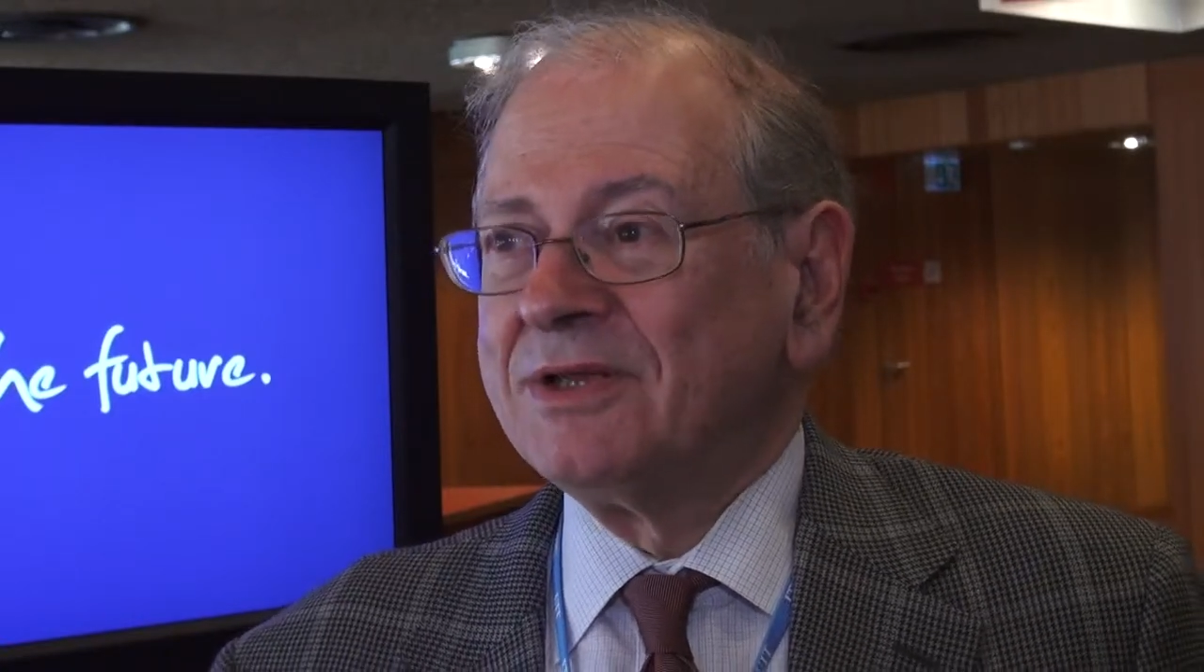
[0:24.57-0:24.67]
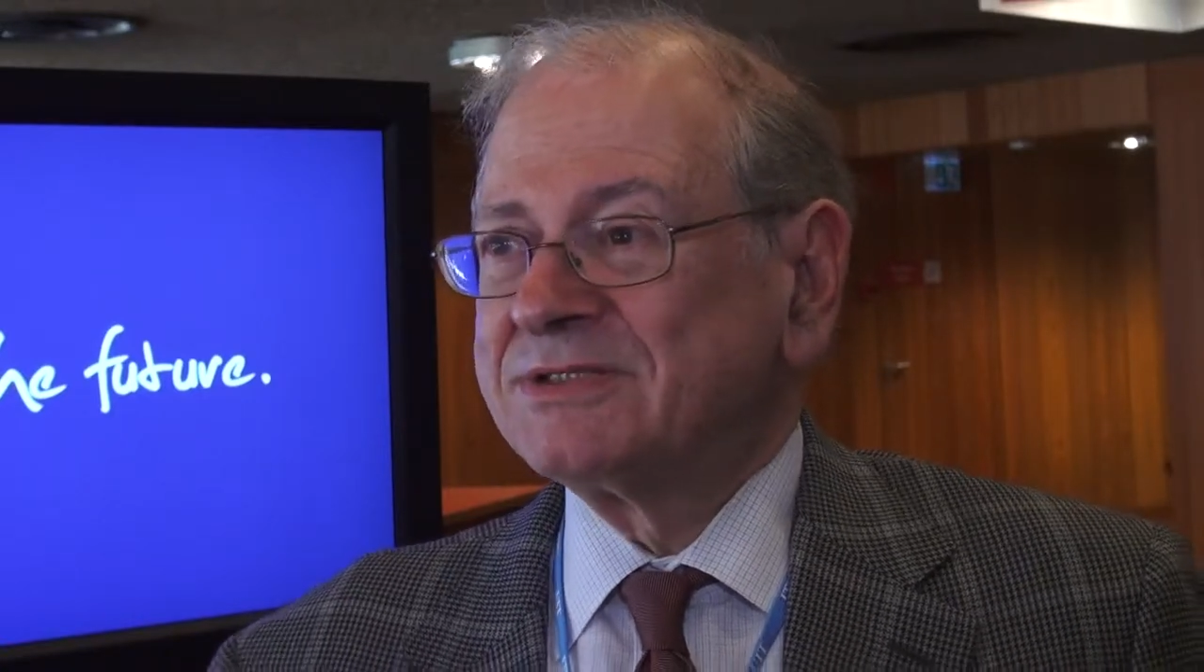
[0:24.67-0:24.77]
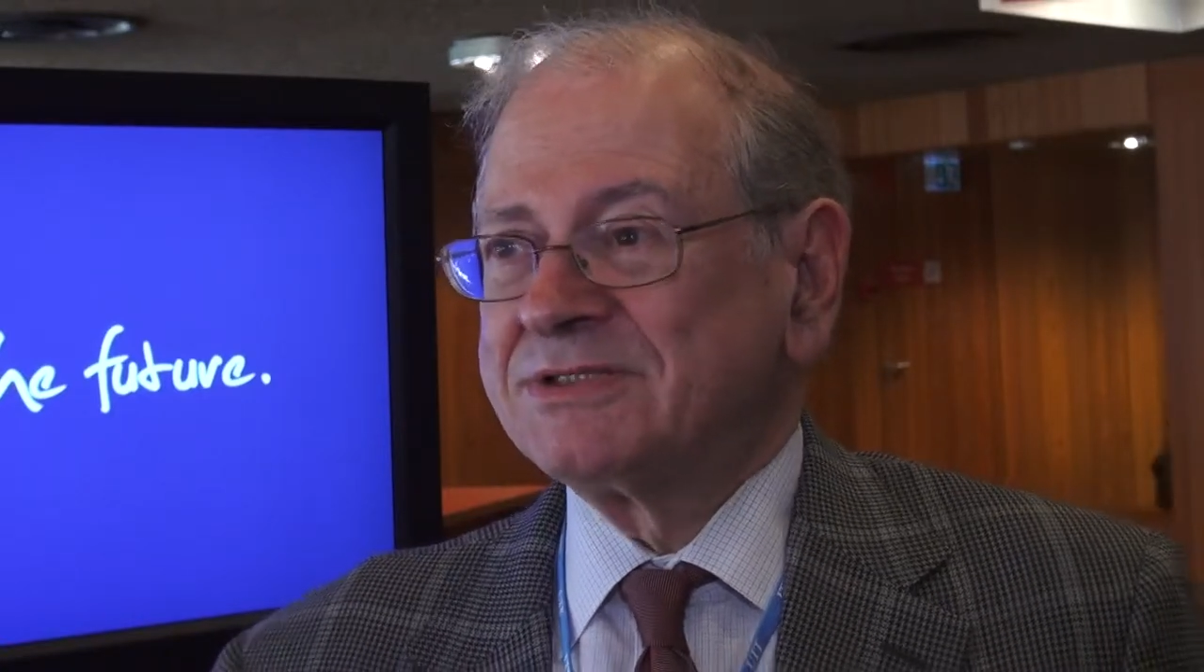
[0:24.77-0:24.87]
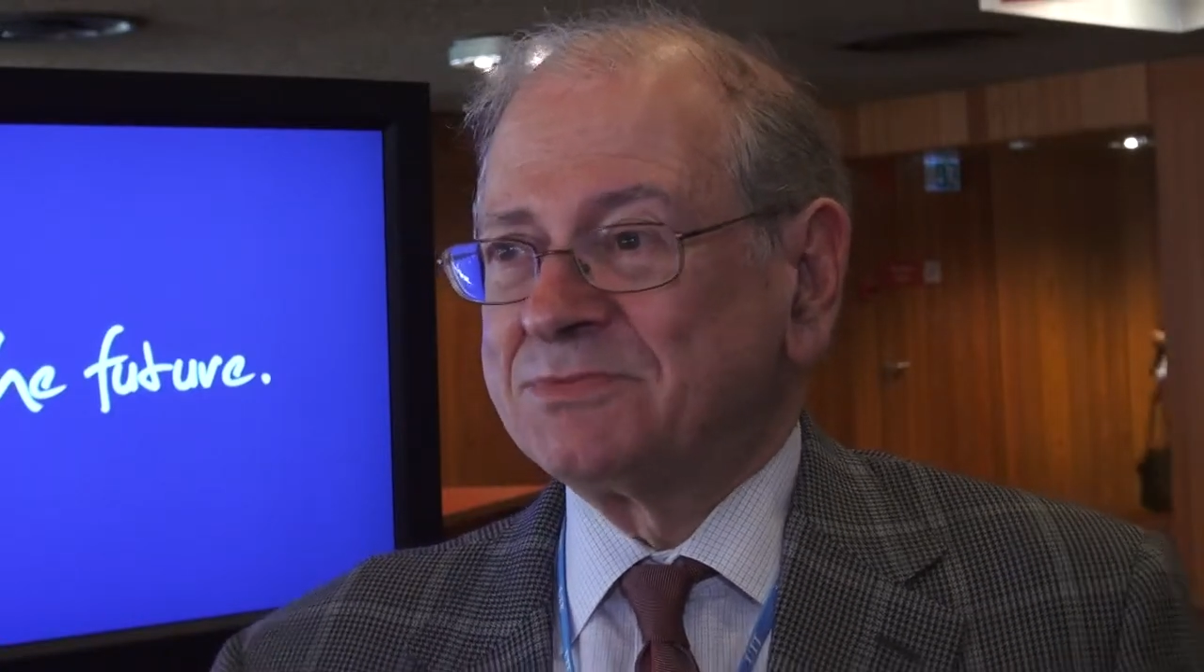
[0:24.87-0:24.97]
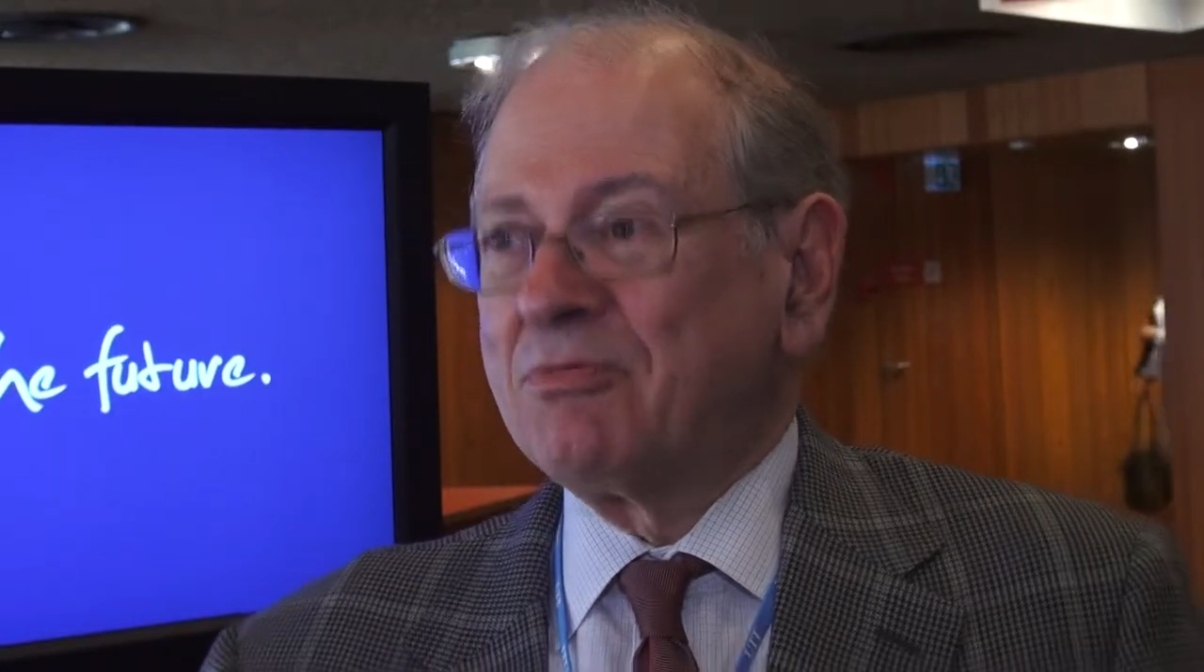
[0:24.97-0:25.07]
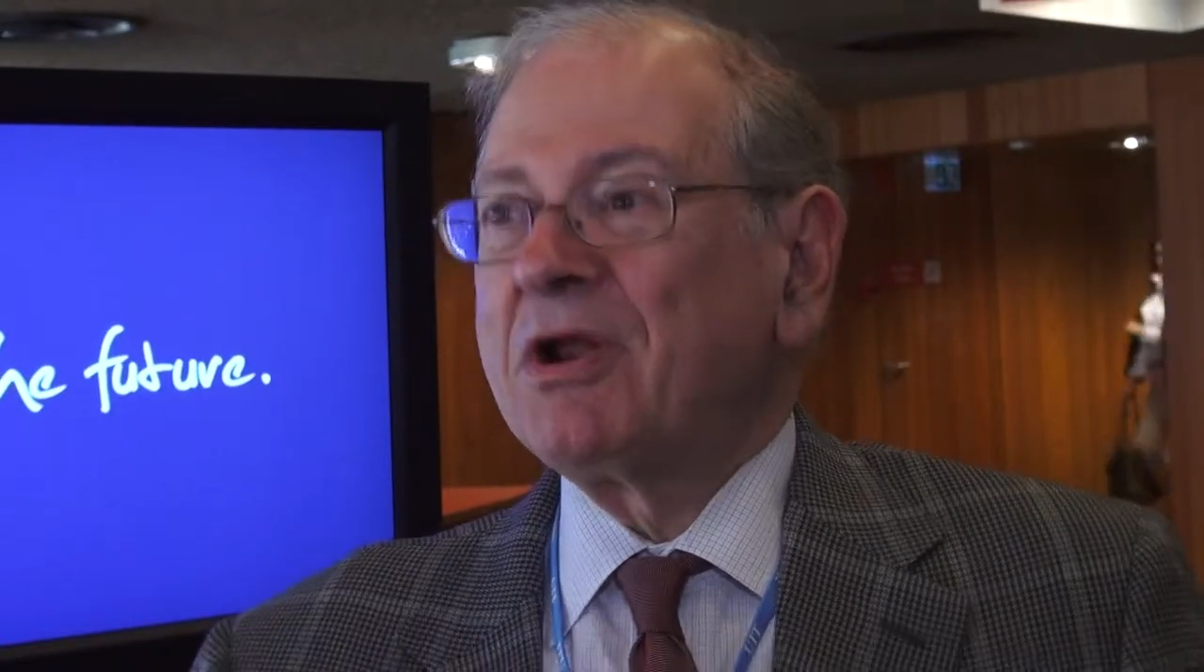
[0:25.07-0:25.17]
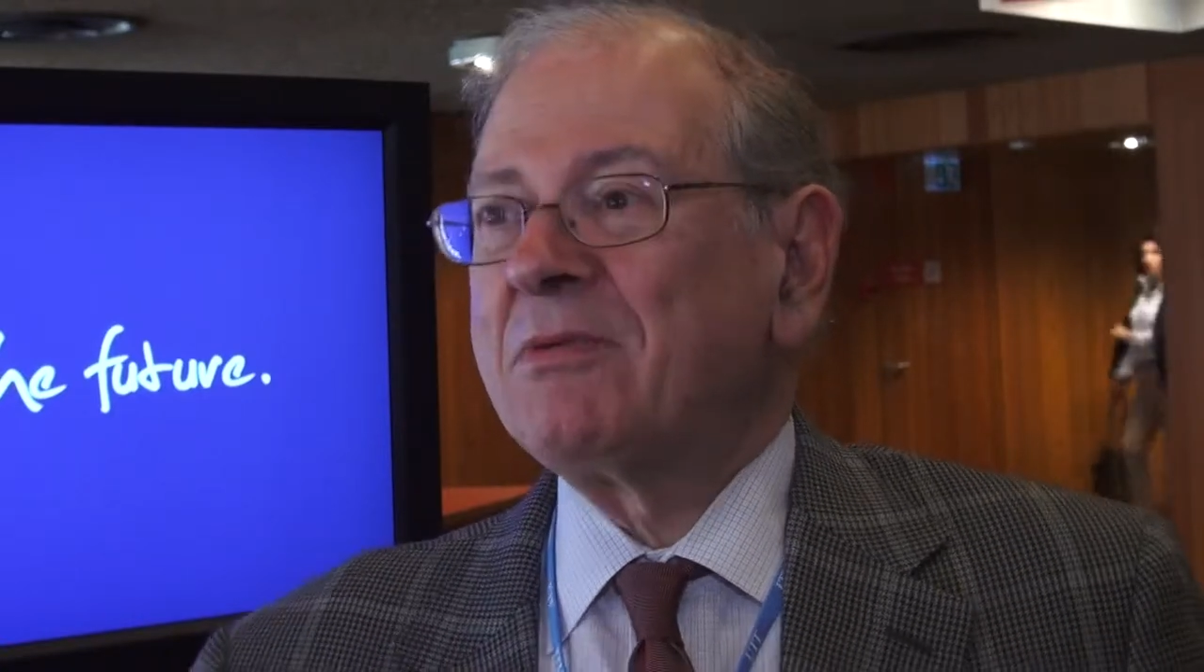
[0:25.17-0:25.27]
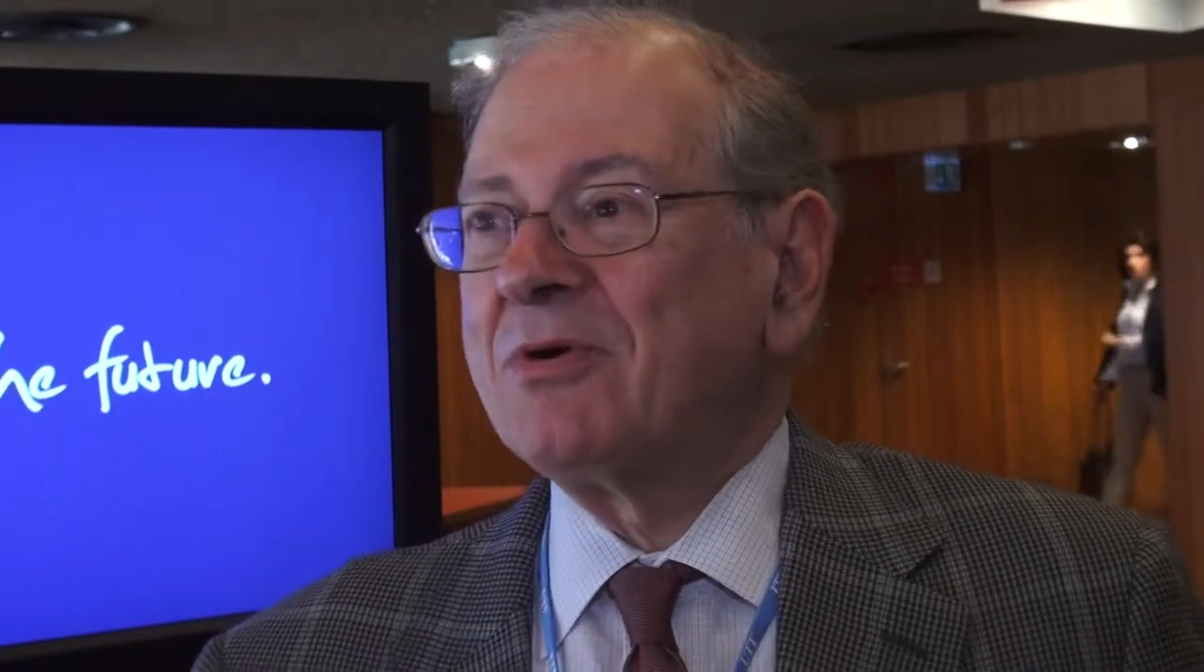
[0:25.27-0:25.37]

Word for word: It's spreading